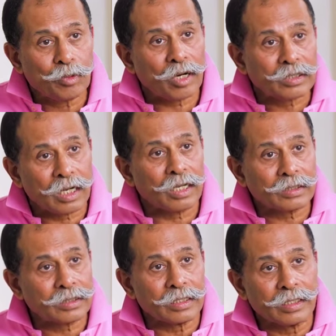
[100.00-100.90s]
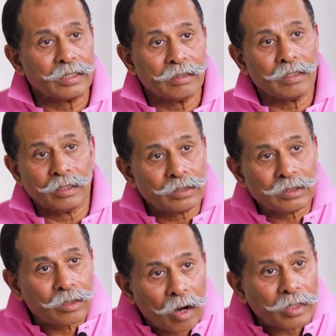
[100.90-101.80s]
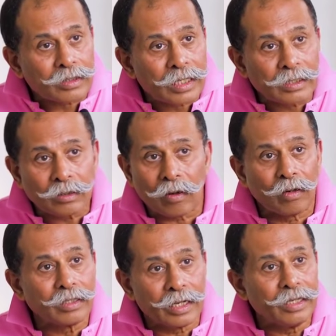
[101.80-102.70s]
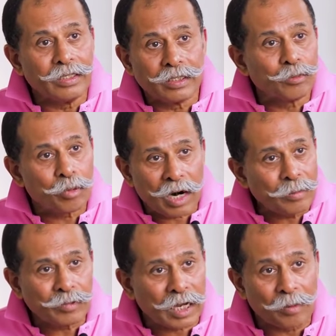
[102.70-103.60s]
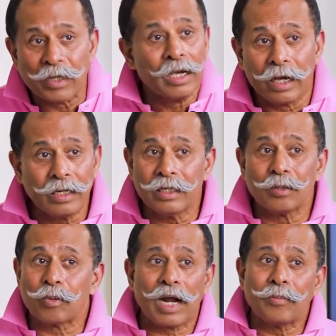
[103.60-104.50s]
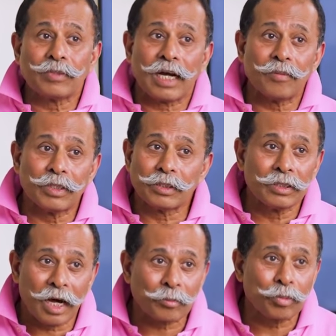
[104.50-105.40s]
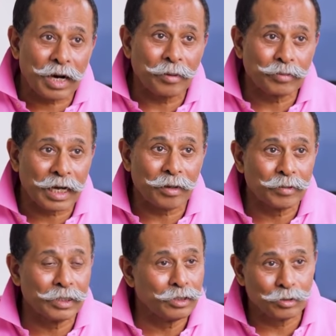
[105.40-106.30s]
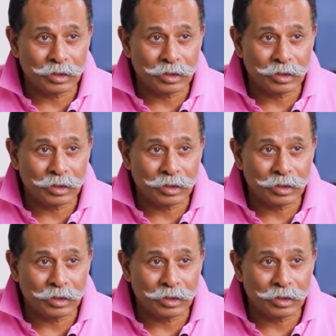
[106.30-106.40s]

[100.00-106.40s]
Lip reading: broadcasting his content on Indian prime time. Indian prime time is not prime time in New